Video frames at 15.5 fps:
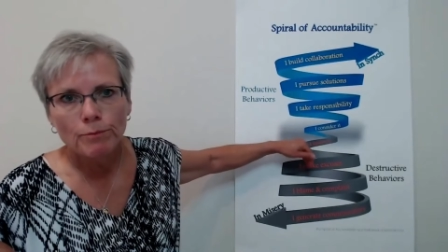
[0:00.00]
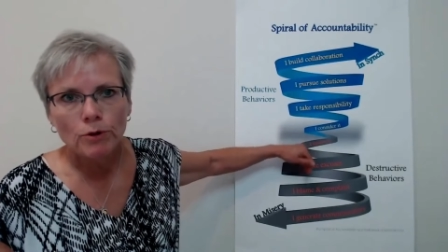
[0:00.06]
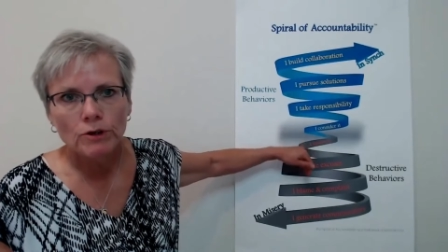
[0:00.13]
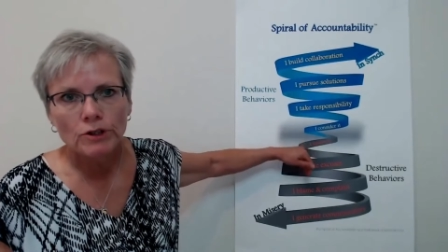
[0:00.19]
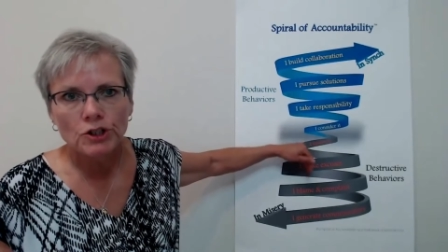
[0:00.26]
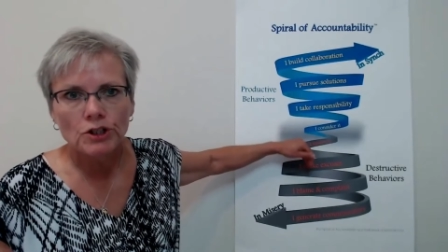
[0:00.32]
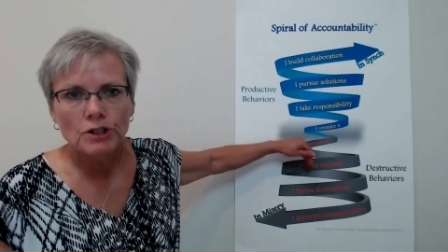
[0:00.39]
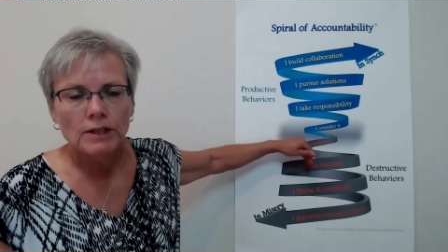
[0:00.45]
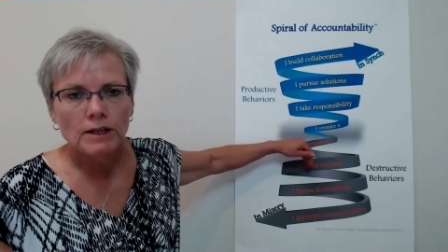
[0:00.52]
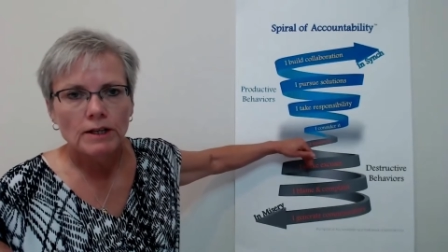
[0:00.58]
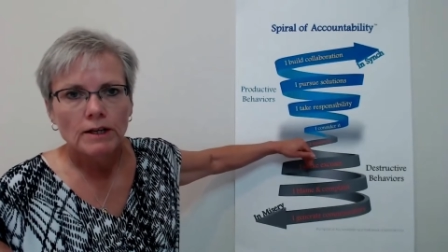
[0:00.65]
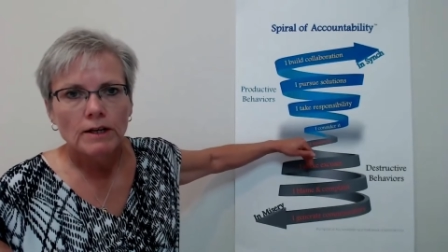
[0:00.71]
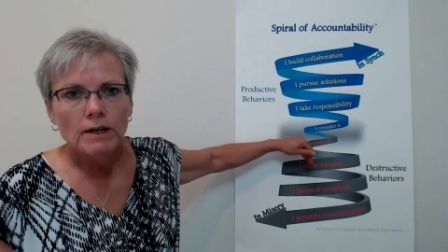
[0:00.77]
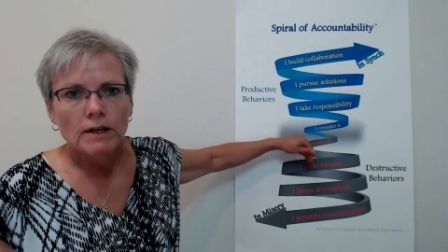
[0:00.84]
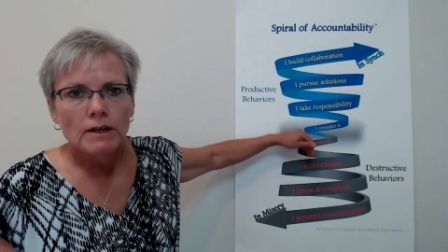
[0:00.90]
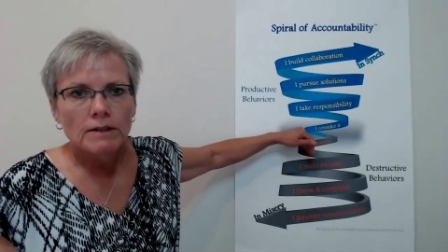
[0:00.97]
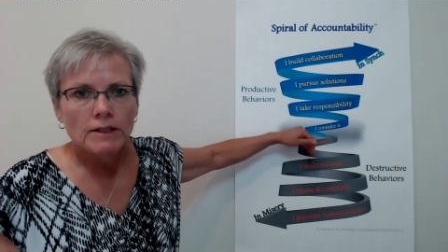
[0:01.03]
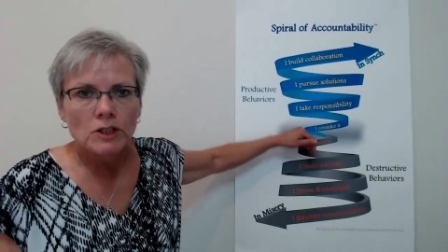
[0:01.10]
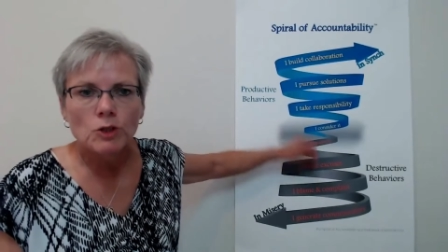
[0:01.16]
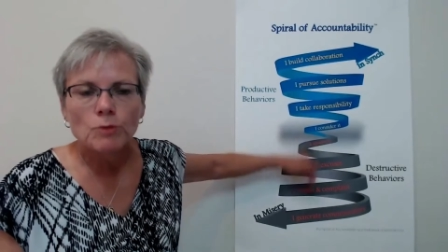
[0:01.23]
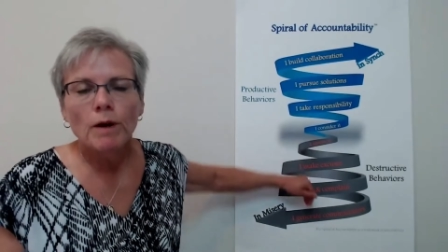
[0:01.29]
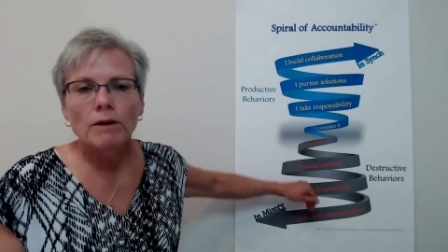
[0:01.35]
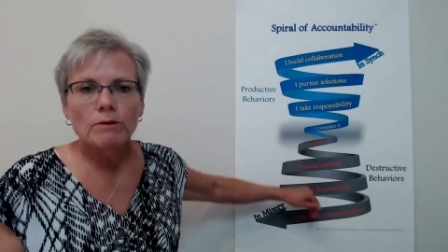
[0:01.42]
pushed, this
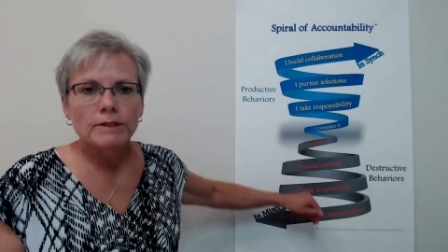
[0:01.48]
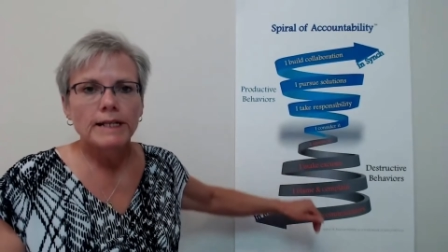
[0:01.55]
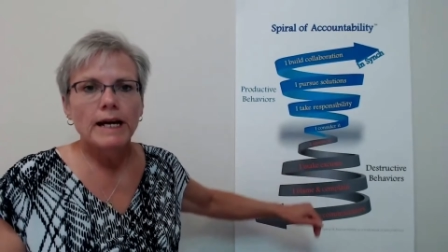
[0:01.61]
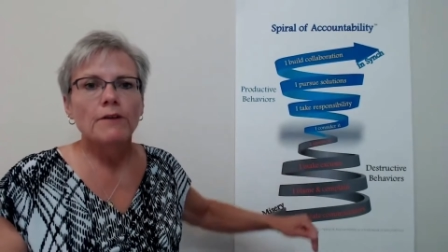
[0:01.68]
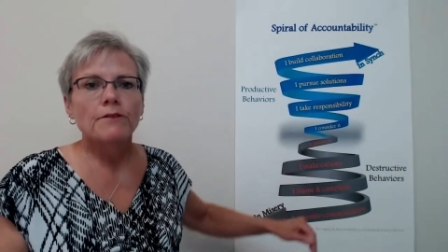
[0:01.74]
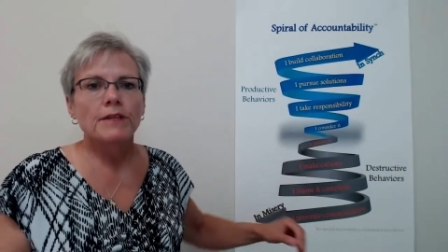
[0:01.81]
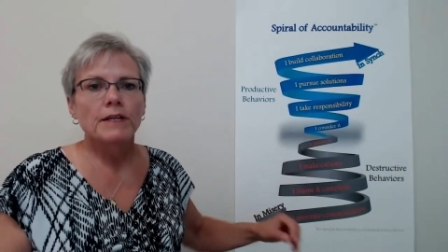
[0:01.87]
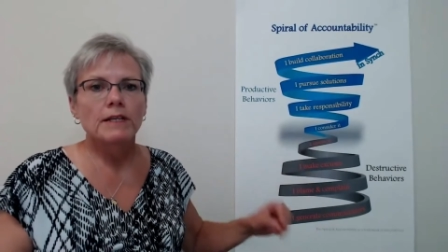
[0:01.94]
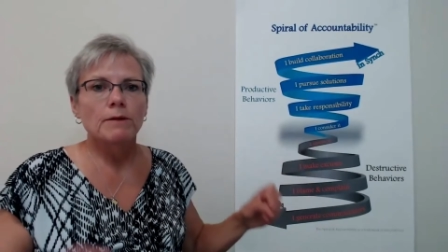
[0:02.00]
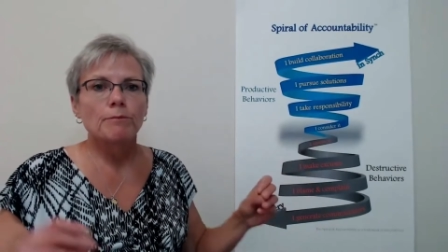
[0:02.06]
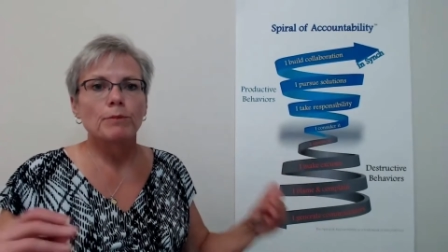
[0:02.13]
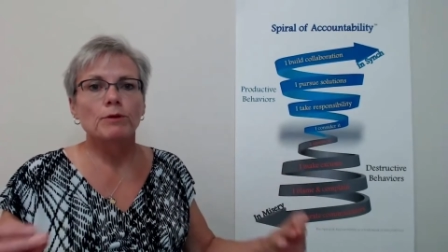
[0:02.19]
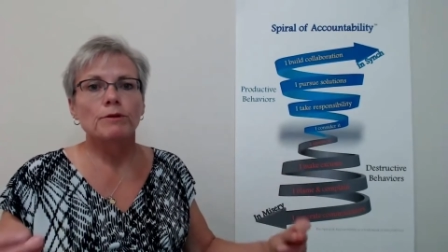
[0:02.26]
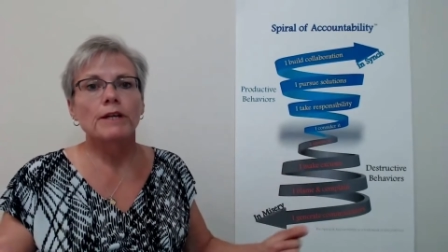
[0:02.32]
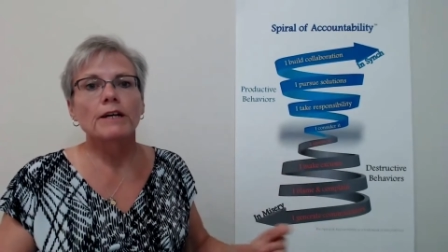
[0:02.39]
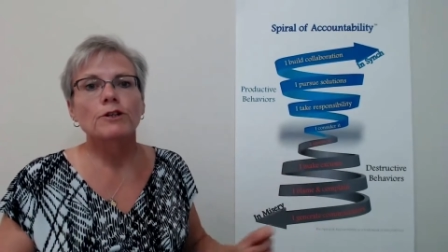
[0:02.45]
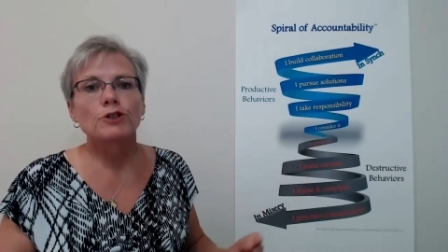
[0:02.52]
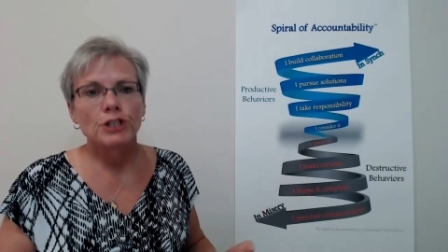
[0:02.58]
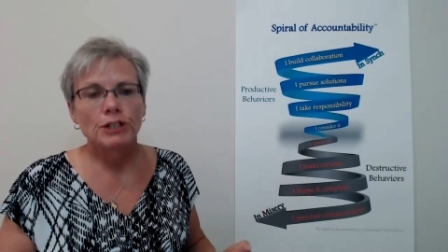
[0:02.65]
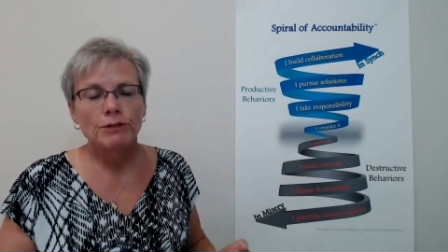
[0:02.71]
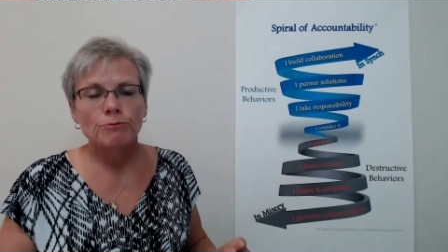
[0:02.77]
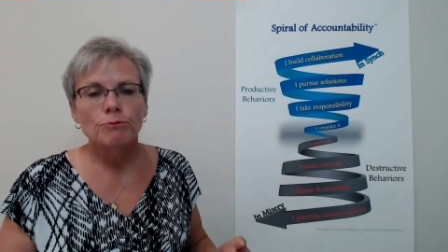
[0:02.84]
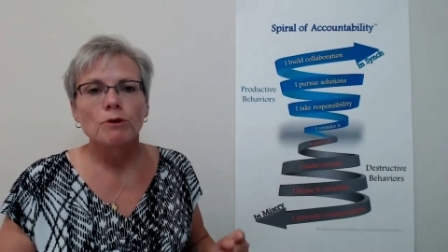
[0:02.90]
spiral down thing can build
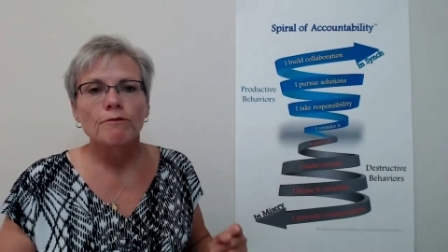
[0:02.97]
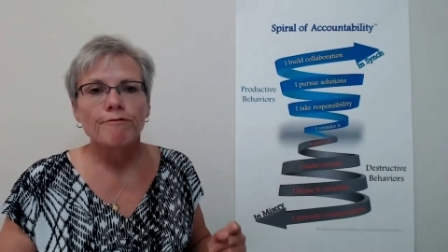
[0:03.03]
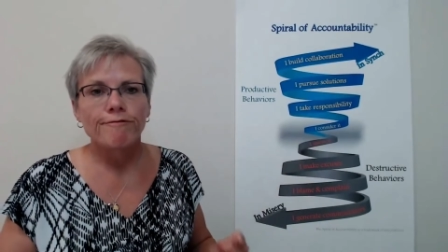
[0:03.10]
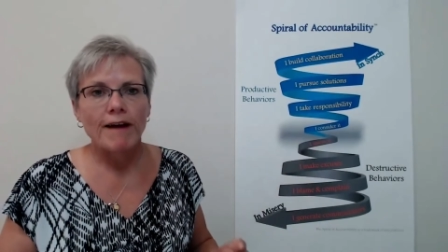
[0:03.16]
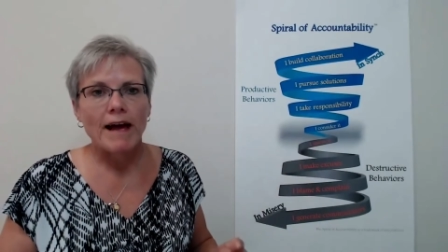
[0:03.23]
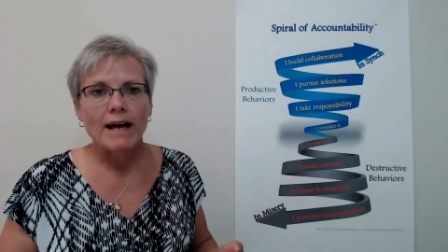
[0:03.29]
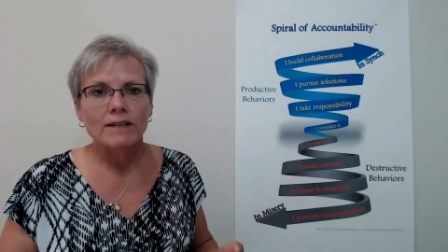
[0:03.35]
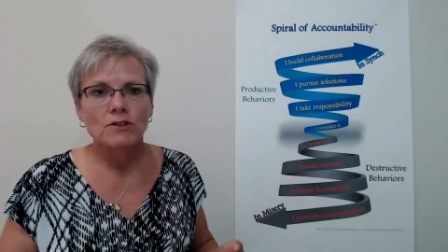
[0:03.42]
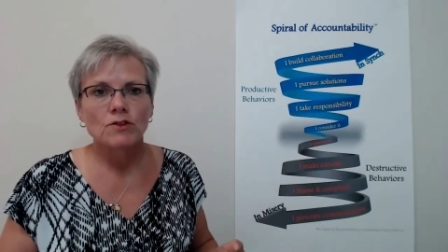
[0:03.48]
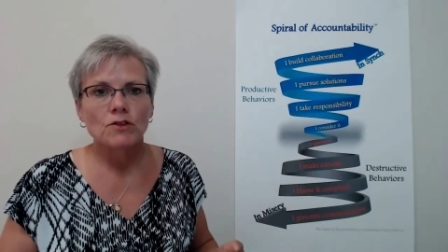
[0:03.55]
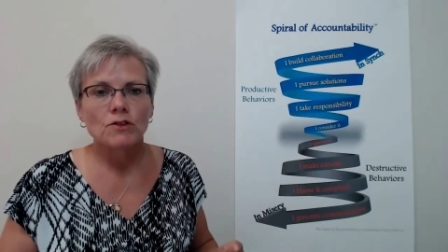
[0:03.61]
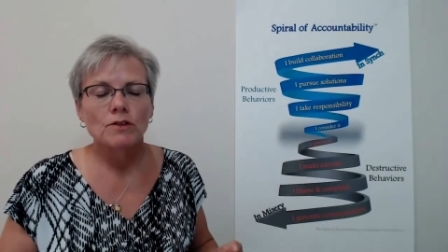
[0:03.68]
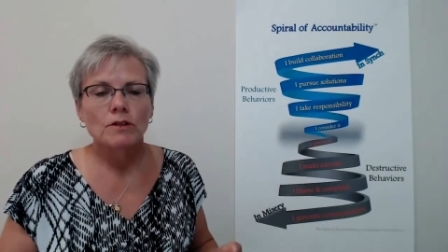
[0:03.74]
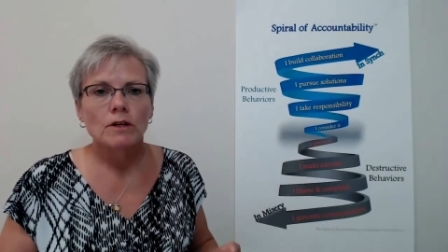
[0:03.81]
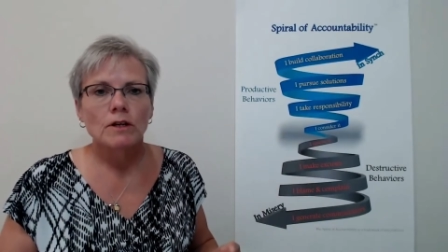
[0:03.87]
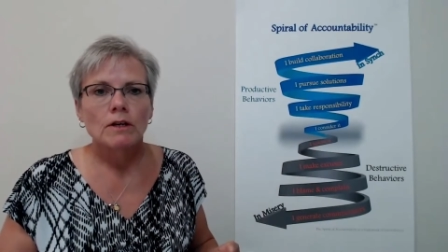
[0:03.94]
energy real fast.